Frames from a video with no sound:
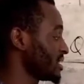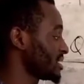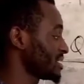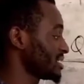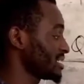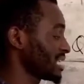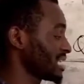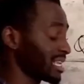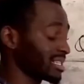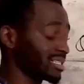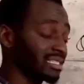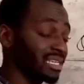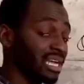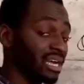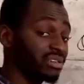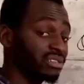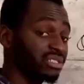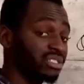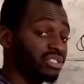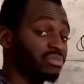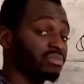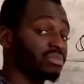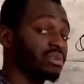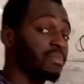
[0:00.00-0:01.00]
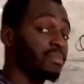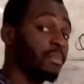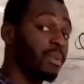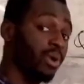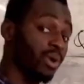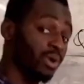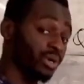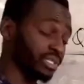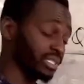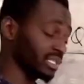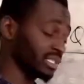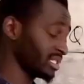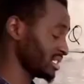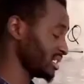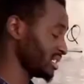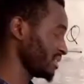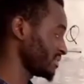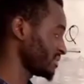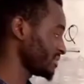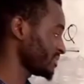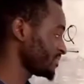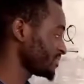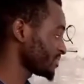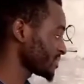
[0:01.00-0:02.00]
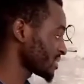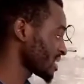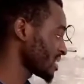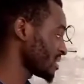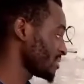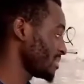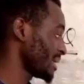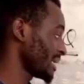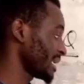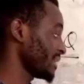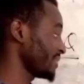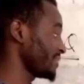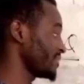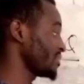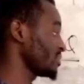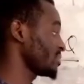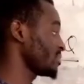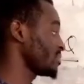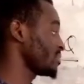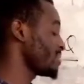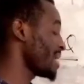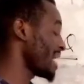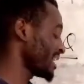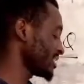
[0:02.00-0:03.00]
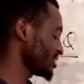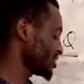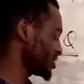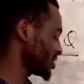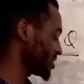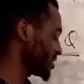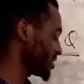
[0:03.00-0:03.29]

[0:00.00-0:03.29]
turns out to be positive. But if you punch